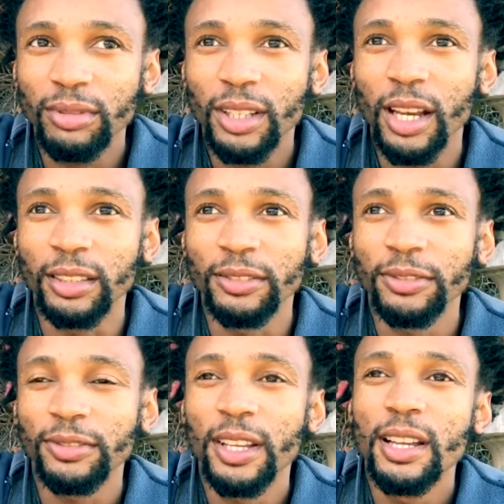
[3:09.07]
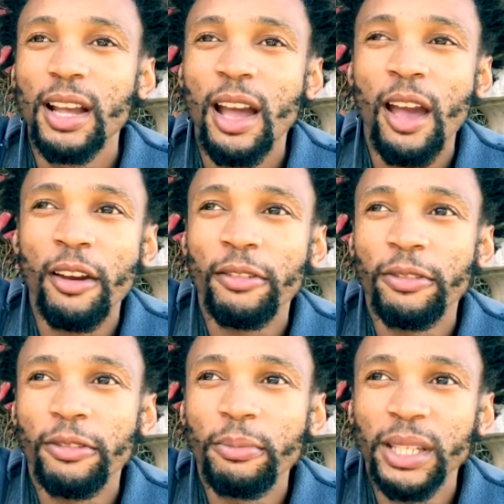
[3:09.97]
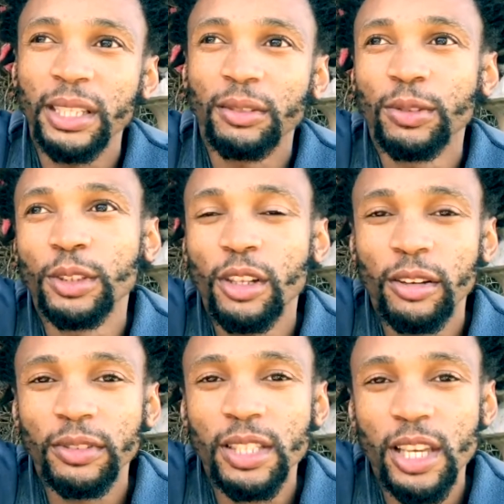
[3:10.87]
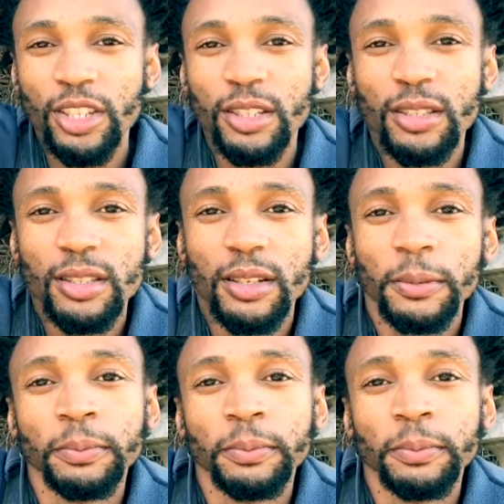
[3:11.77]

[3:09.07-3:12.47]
kind of have meaningful conversations.